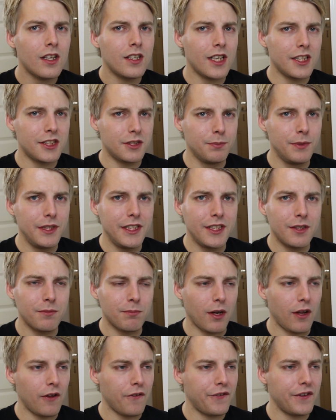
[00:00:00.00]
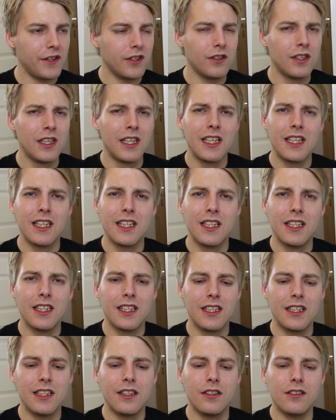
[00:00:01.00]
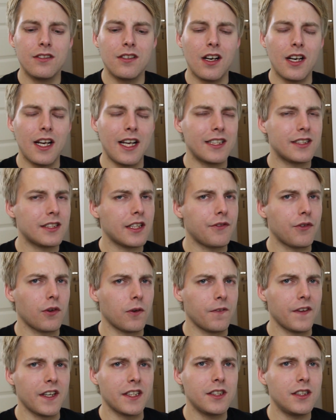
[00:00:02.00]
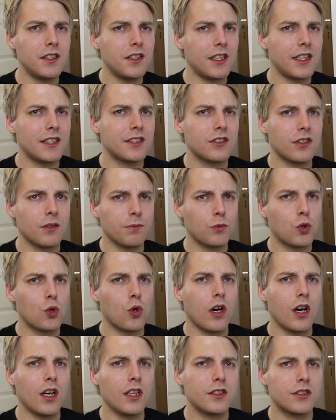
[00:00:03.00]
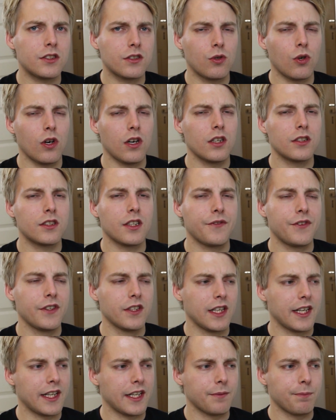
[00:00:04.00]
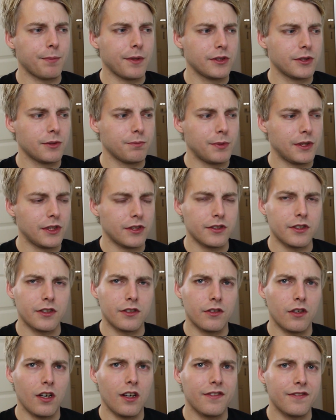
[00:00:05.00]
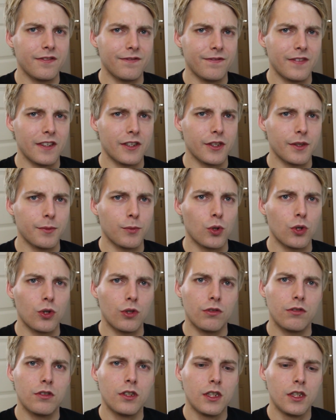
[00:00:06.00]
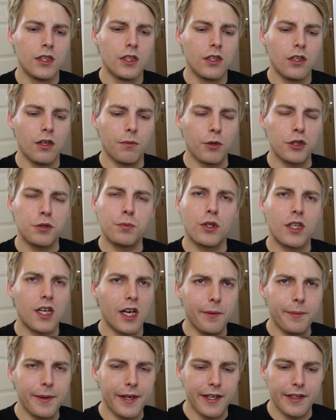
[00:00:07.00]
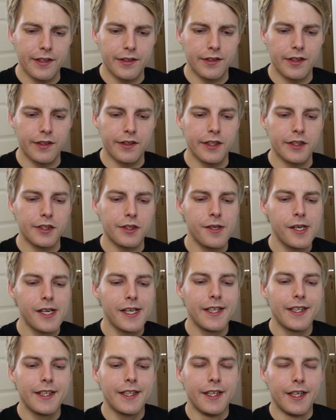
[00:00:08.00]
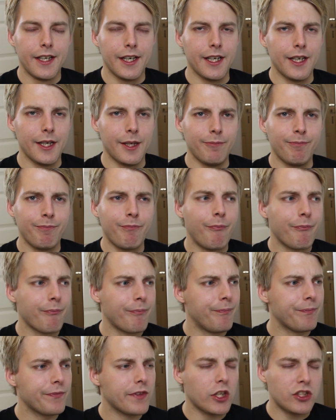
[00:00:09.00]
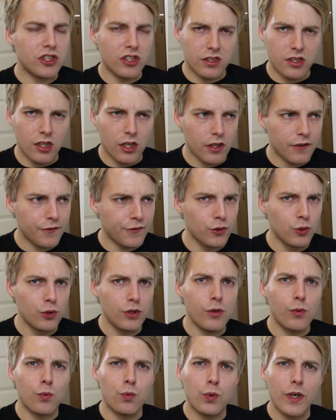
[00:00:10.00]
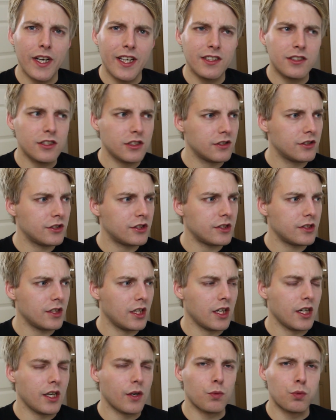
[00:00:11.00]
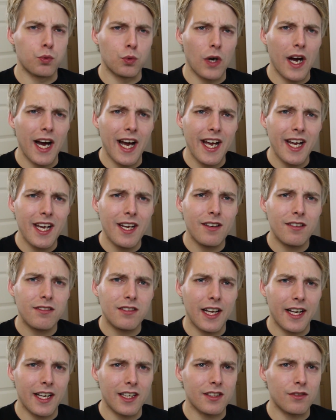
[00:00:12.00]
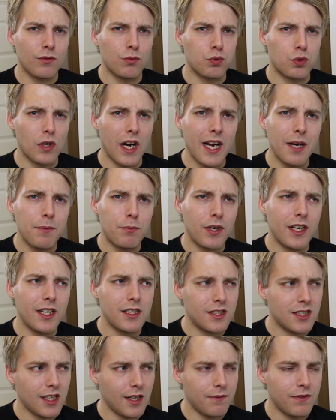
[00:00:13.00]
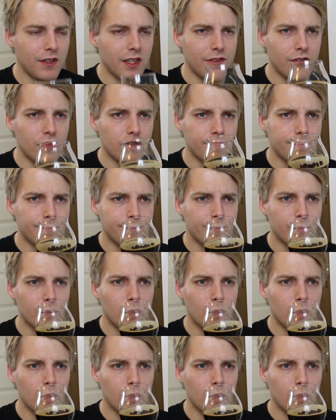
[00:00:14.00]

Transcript: nice medium mouthfeel. Not as effervescent as some quads. Quads, I feel like, in Belgian beers are often very more, much more carbonated than this. Um, lots of dark fruit, raisins, uh, rye, like a rye bread type flavor.